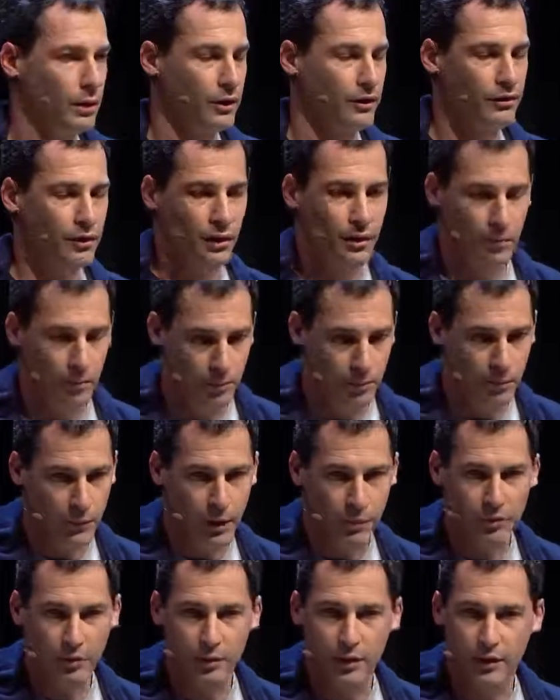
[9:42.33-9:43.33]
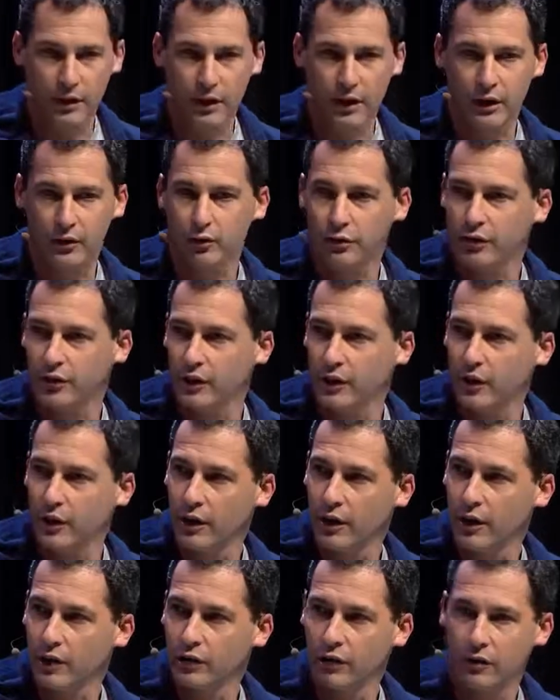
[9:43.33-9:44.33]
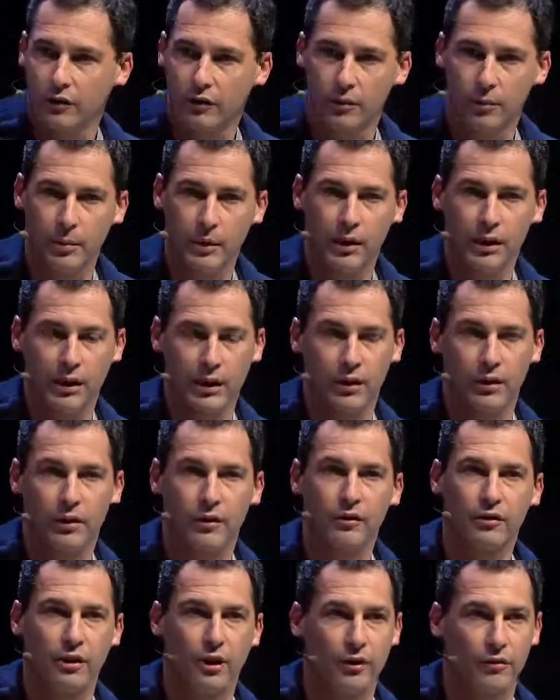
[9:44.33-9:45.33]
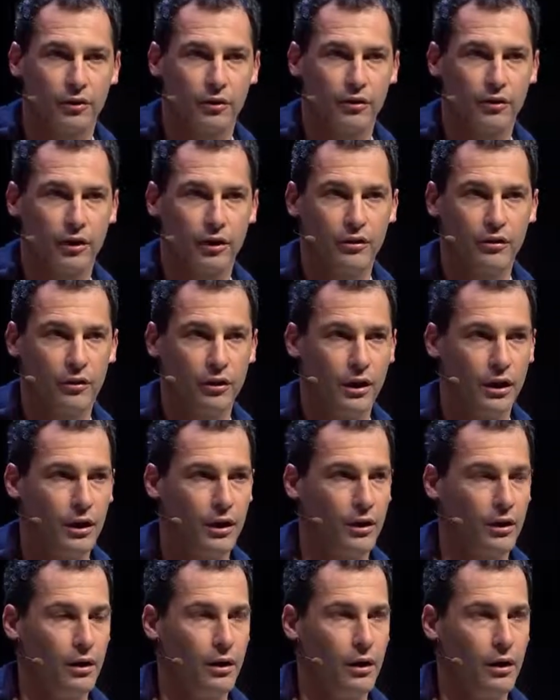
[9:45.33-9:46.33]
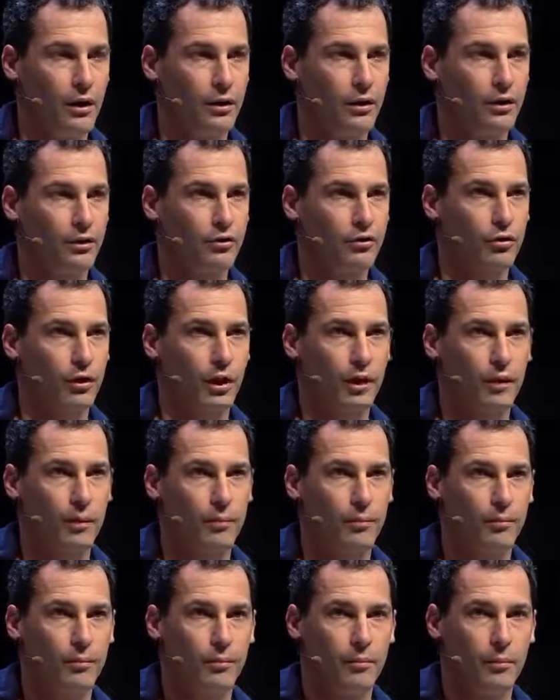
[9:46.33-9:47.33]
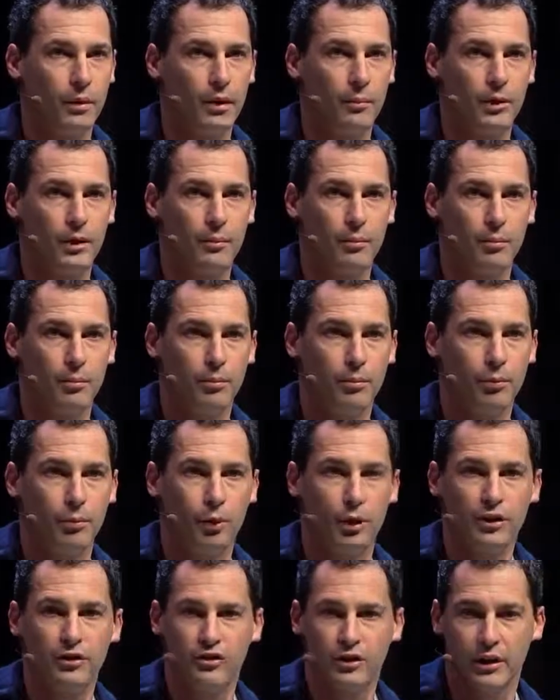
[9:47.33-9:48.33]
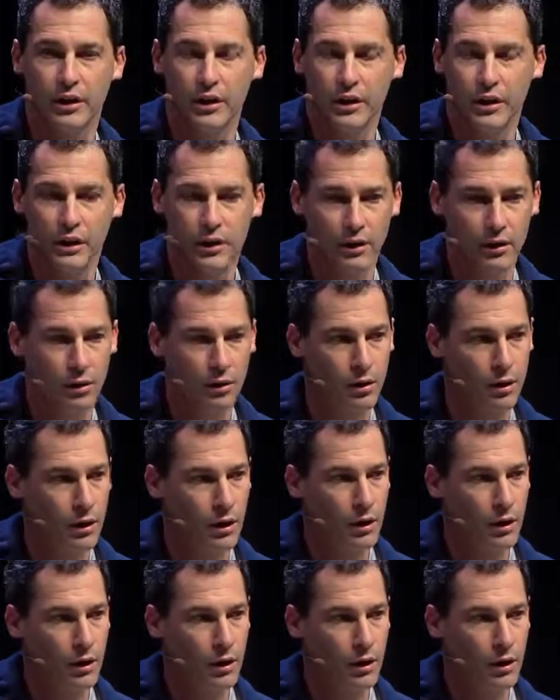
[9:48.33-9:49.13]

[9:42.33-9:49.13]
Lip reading: it's been interesting to hear just the beginning of this conversation and to try to maybe bridge it in.